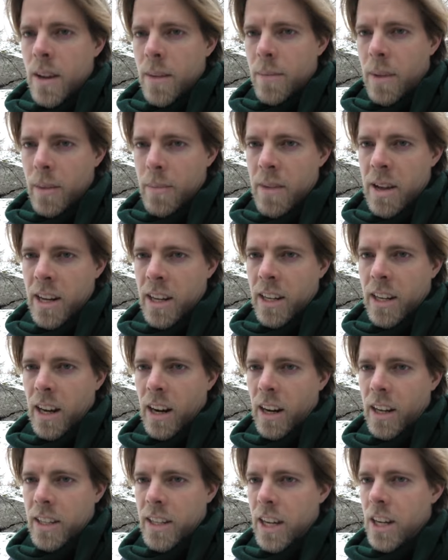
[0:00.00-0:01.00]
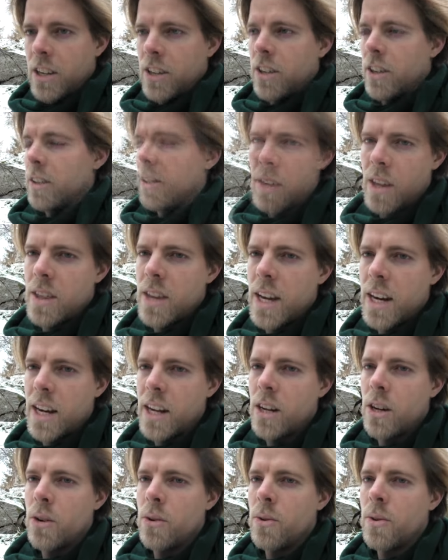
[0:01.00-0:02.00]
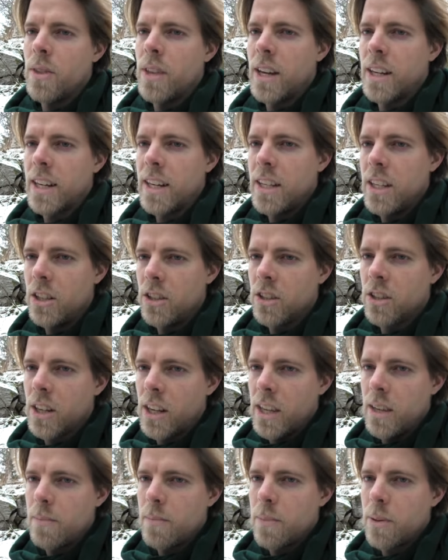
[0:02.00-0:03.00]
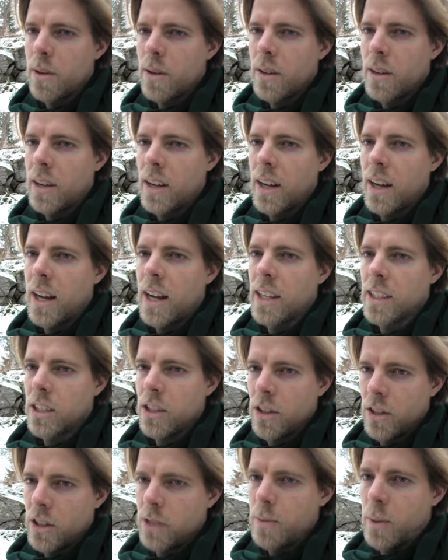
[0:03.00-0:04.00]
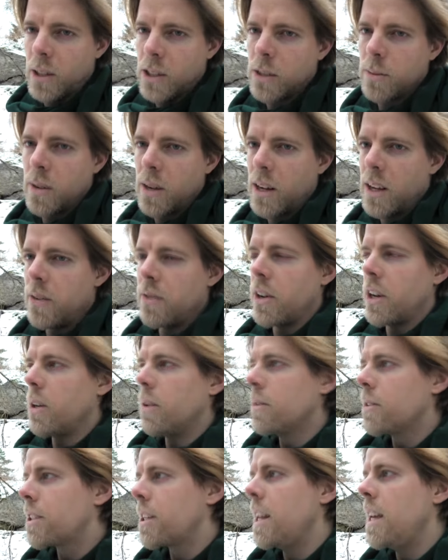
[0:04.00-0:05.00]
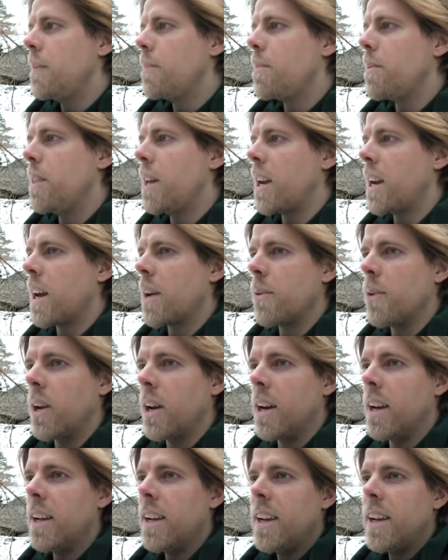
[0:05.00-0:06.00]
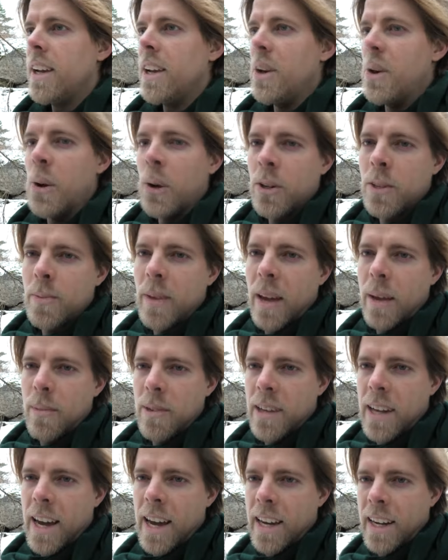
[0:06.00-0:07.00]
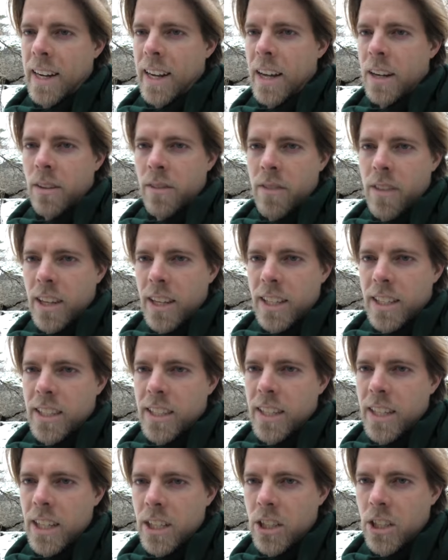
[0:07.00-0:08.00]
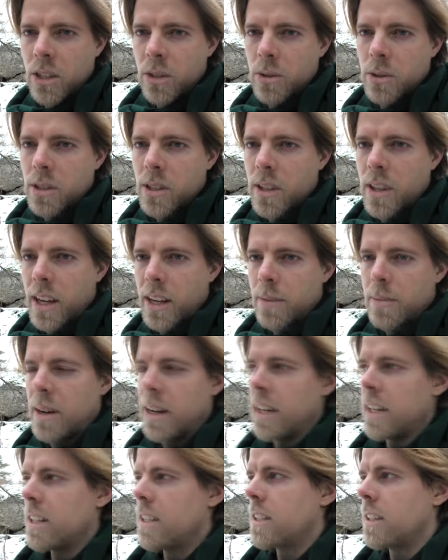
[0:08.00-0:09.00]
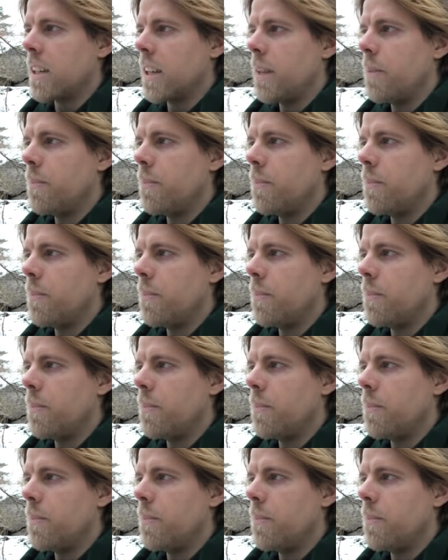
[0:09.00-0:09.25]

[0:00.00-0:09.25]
mental attention, then I know that I need to sleep as good as possible. If I don't sleep, then I will not be able to handle any of these issues that might